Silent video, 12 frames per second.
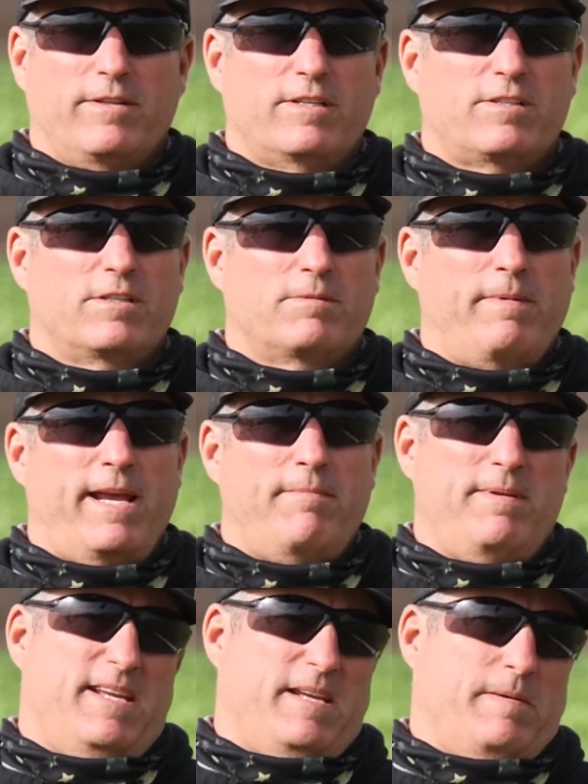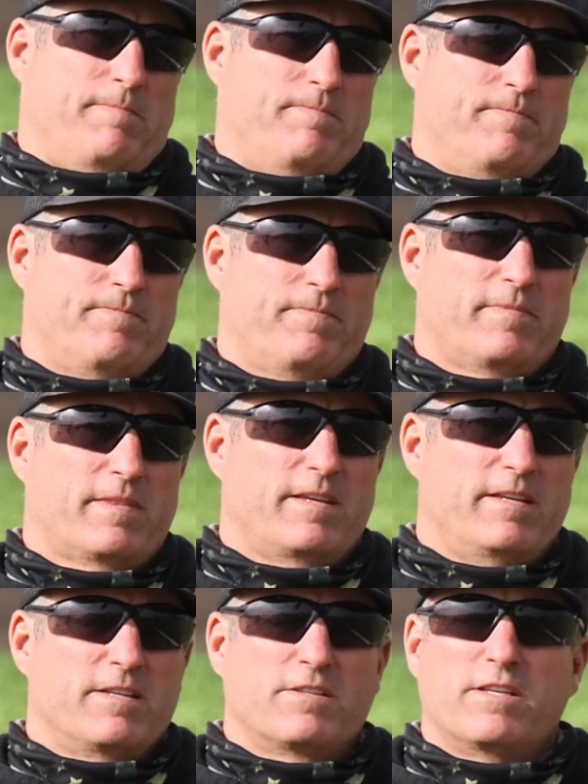This is maybe
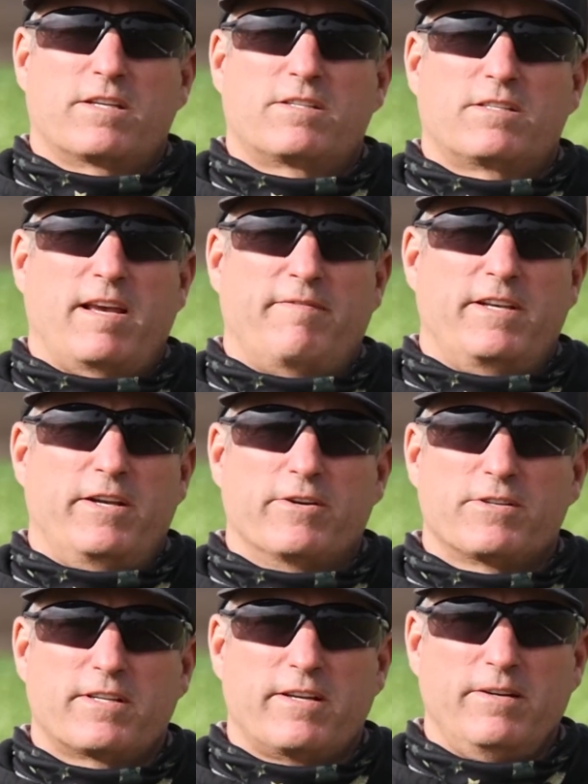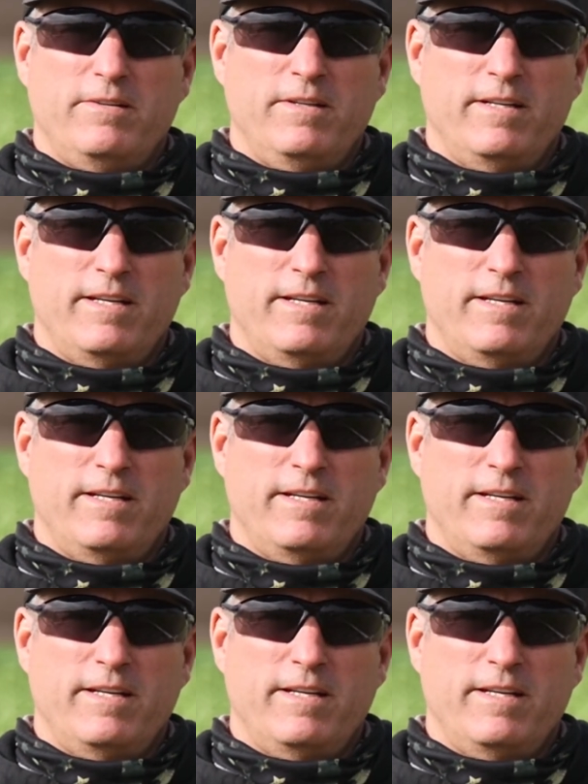6-7 years ago,